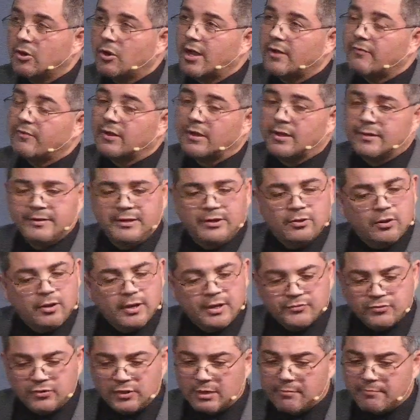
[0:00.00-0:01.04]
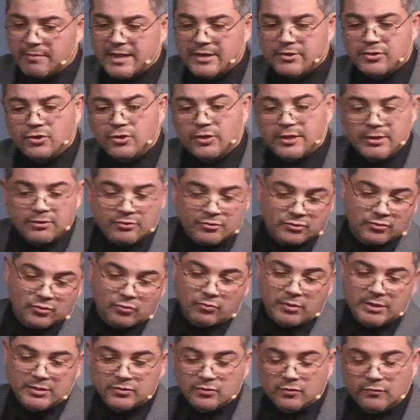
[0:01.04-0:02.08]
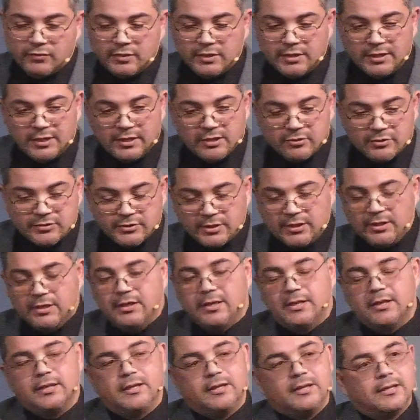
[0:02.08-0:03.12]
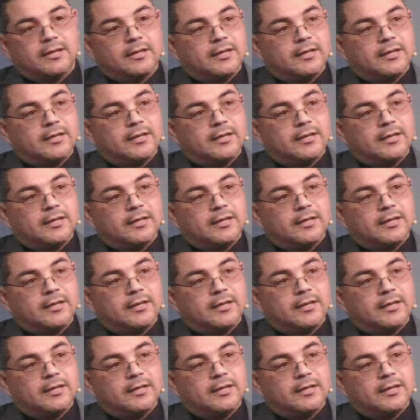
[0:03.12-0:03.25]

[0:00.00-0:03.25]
You know, I, I, you know, as you can imagine, you hear stories over the years and,